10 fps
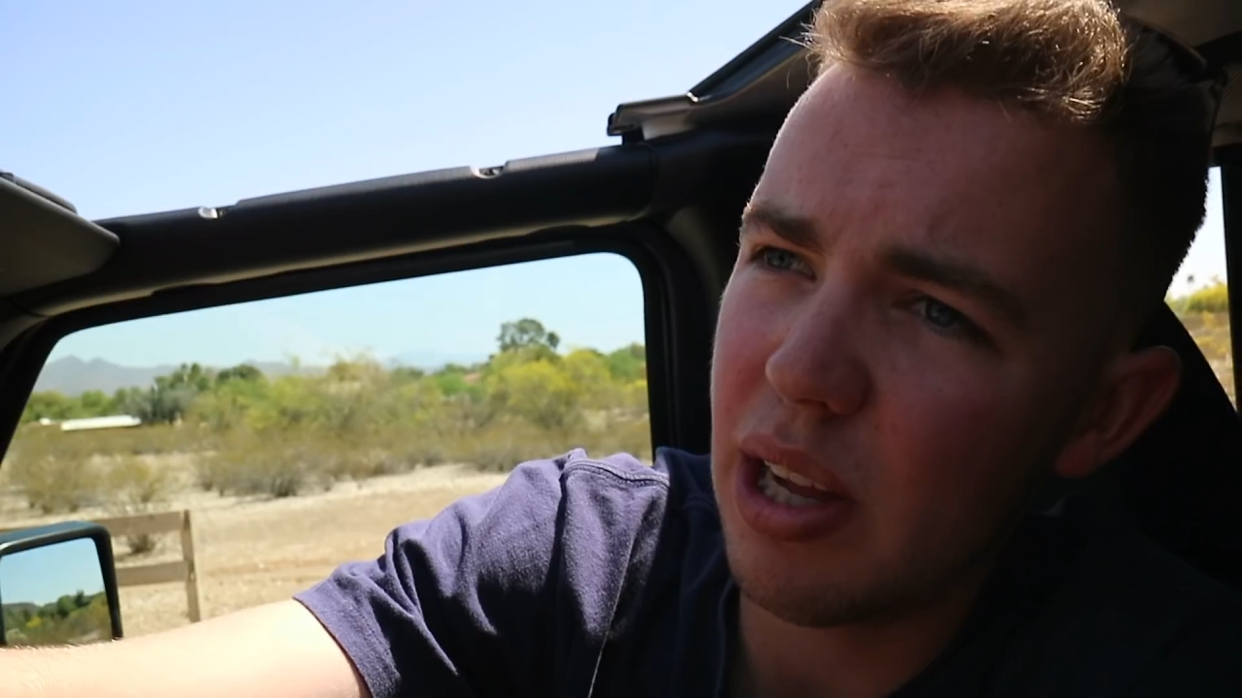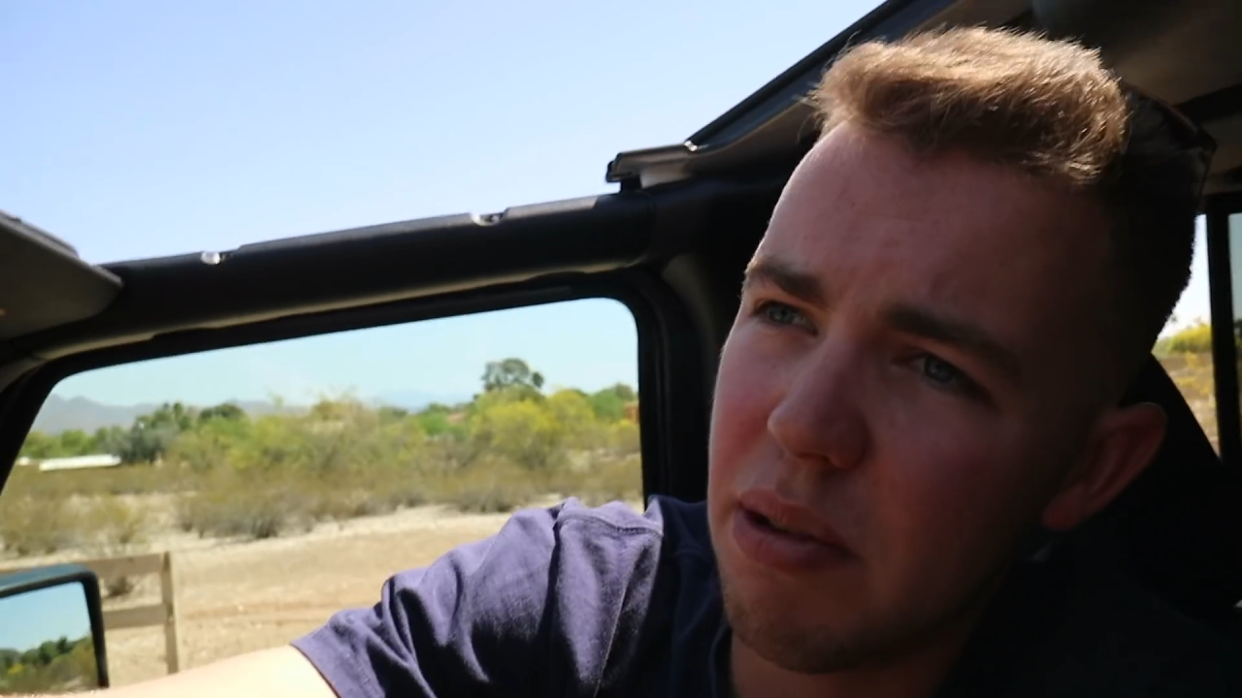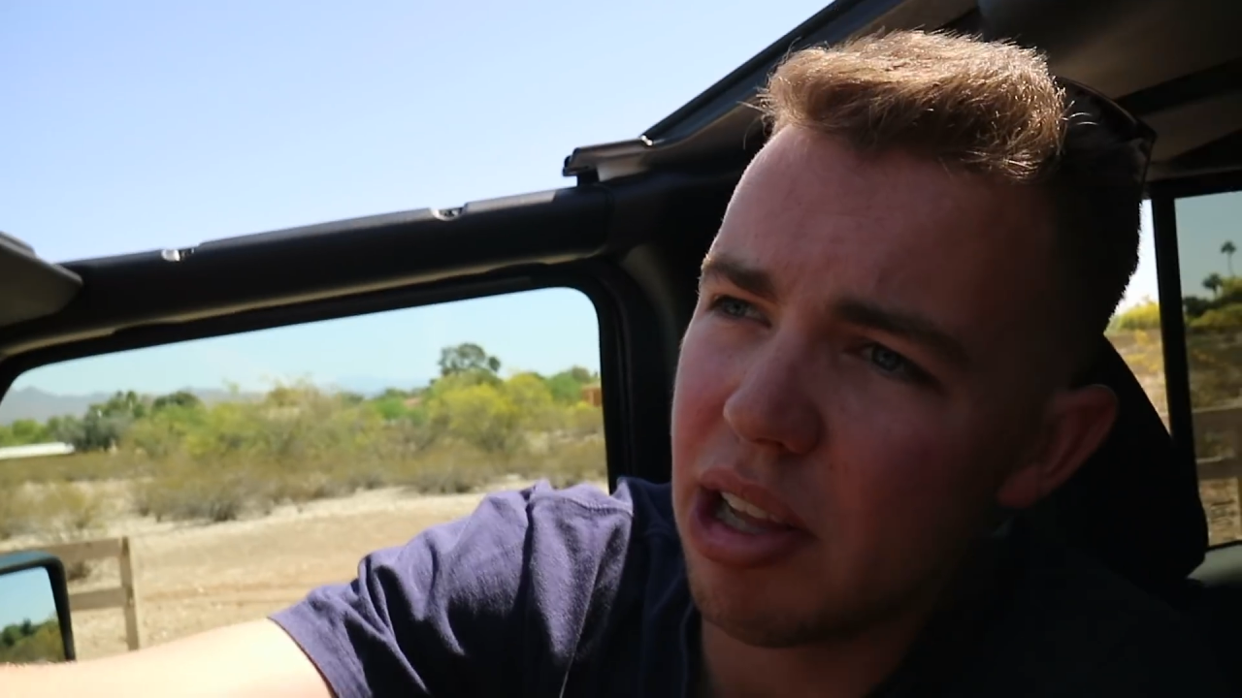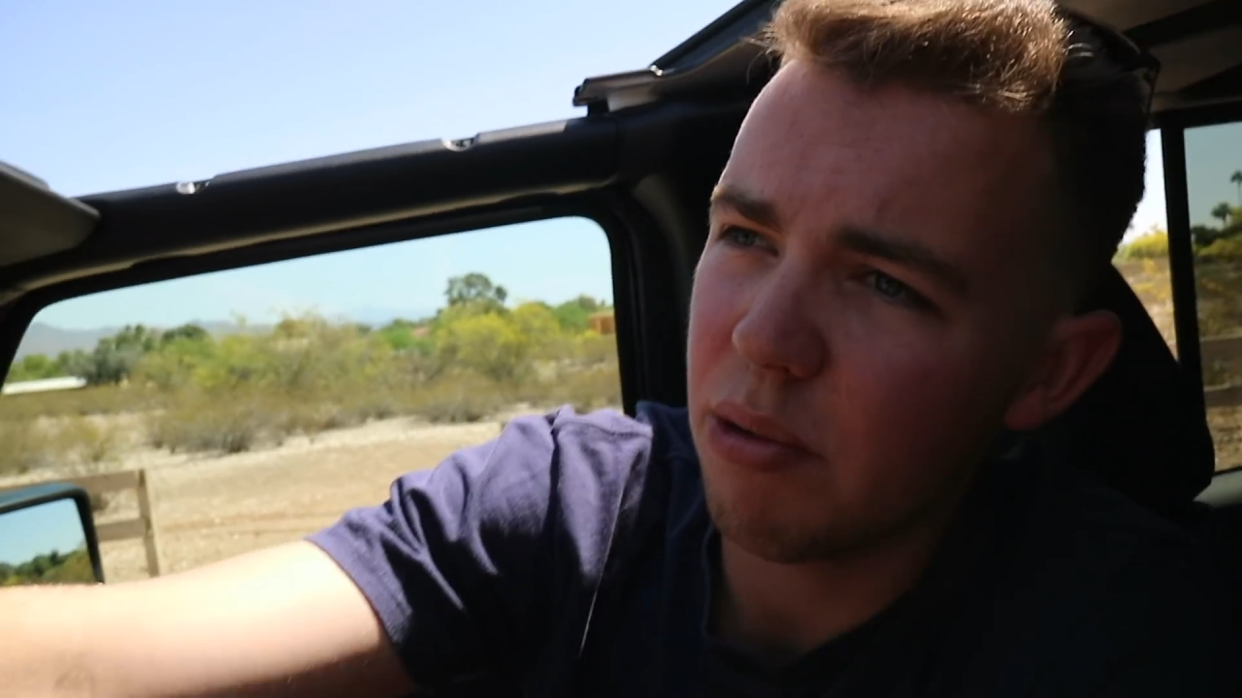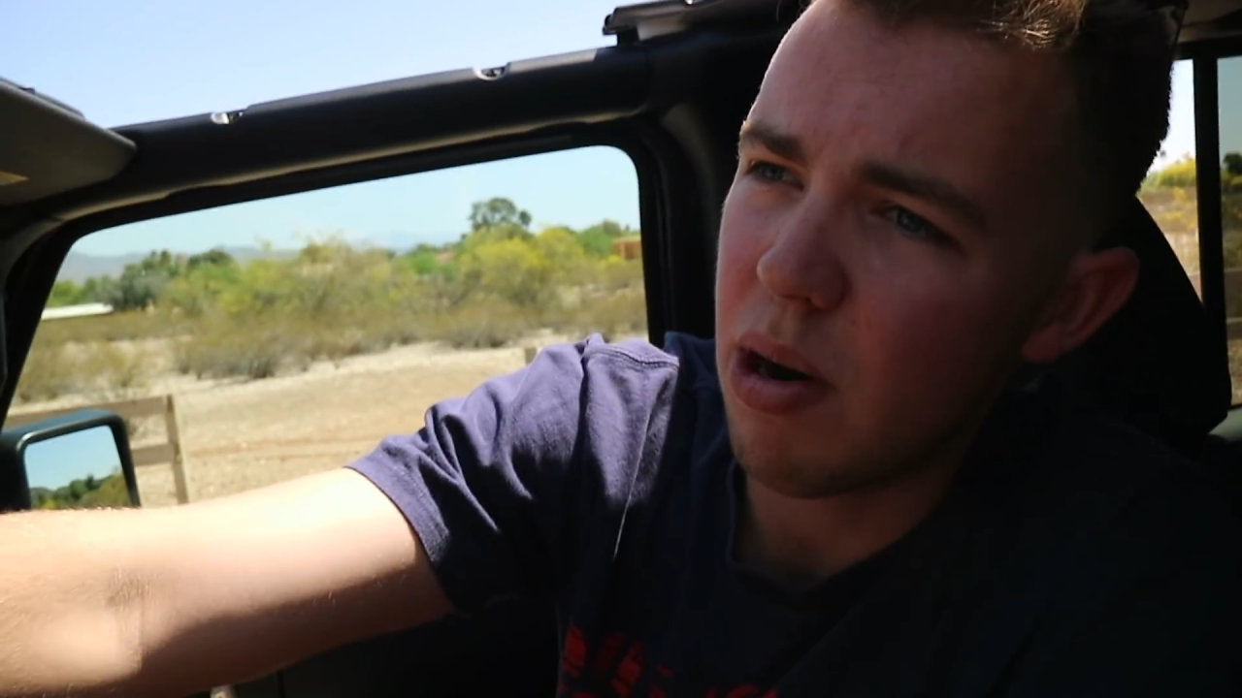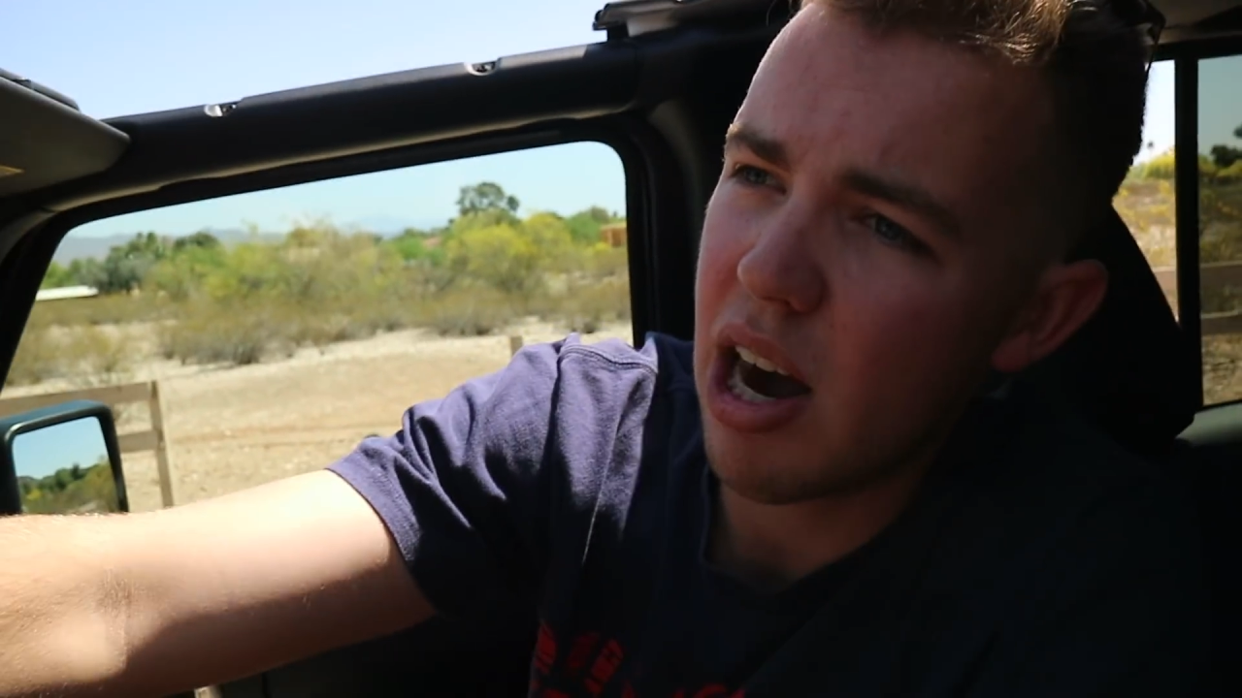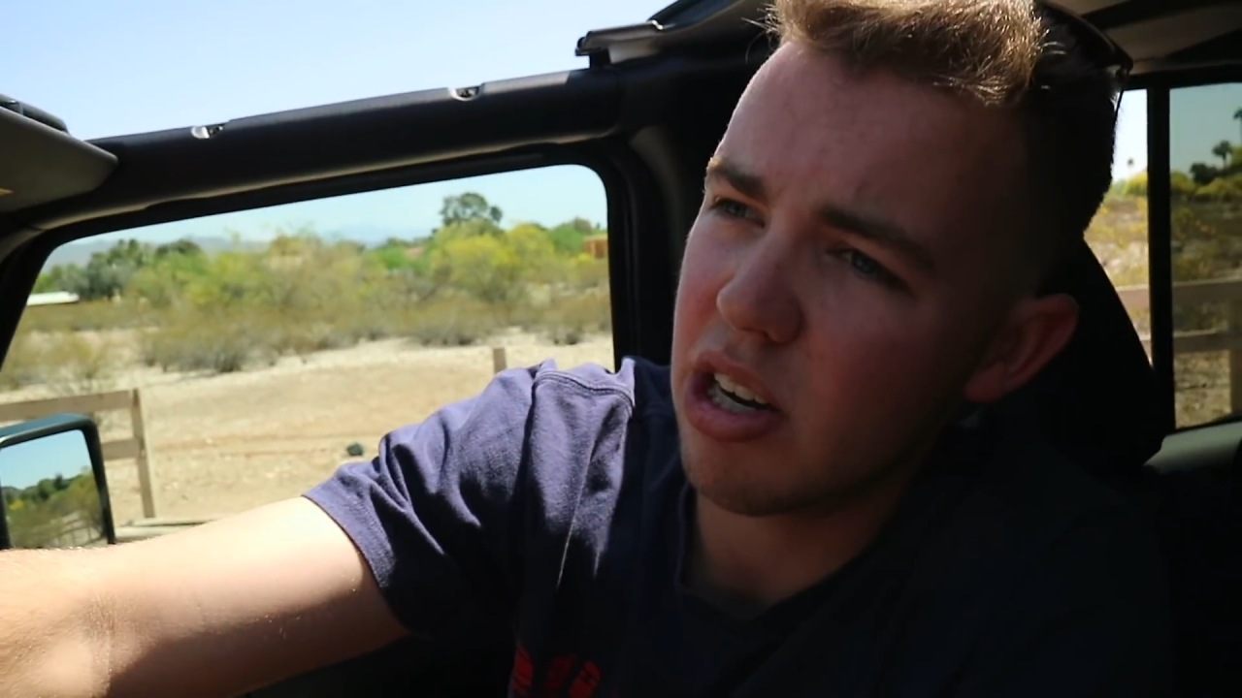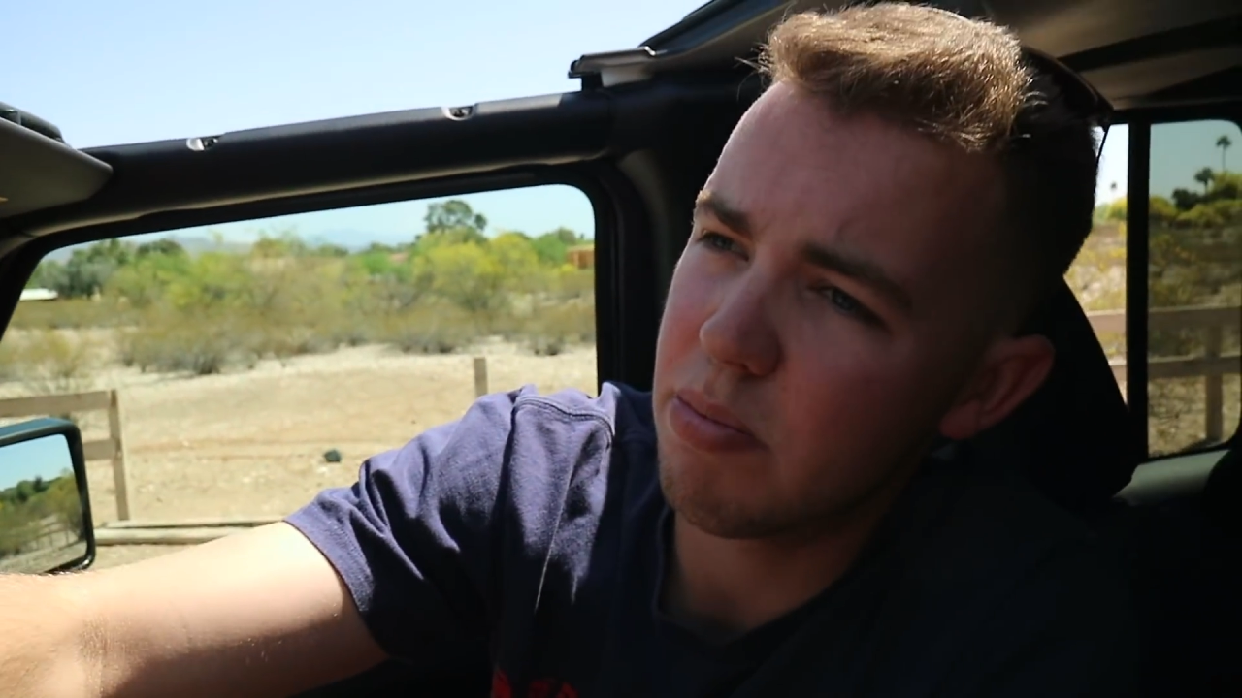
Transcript: they ran the wires,